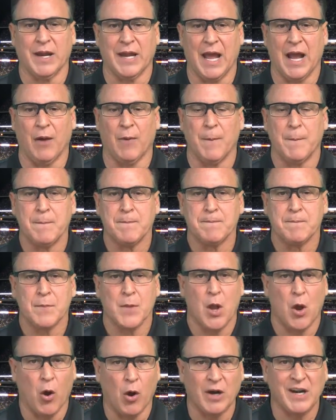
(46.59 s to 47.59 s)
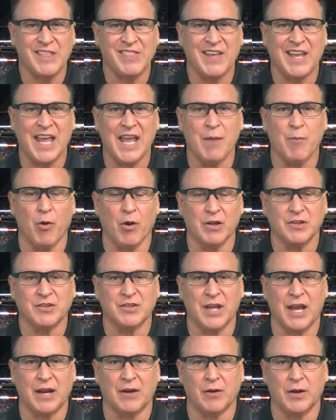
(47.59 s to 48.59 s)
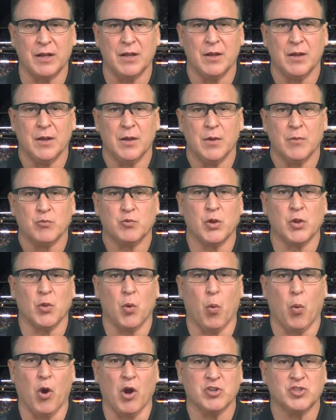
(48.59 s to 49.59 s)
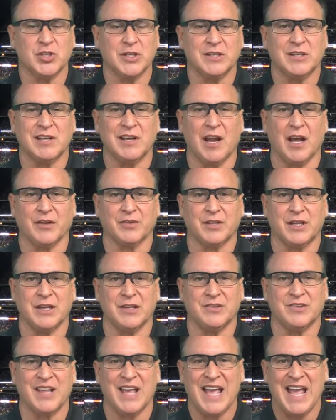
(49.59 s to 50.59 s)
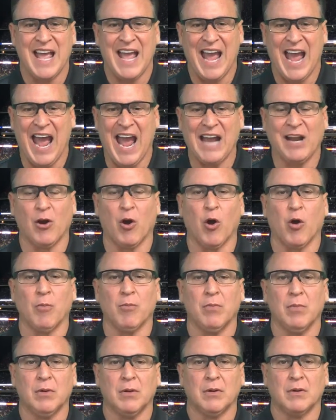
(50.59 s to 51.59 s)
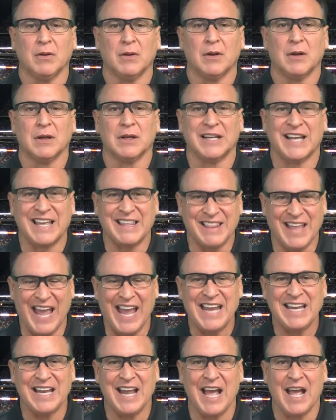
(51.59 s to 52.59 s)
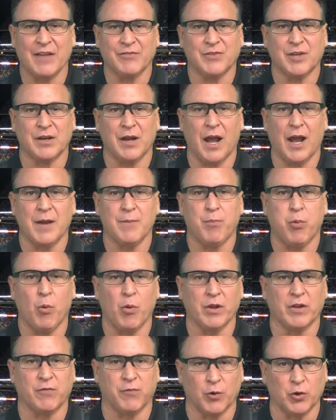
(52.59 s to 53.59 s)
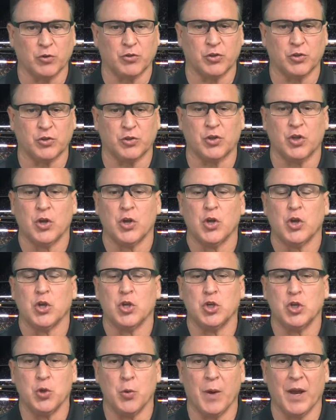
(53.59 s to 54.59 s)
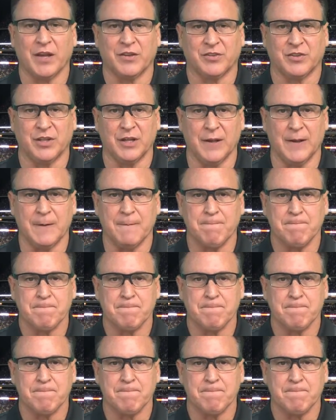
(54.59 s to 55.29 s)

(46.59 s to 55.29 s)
Now, on to the game on Saturday between the Washington Huskies at home, laying the 8.5 to 9 points versus USC.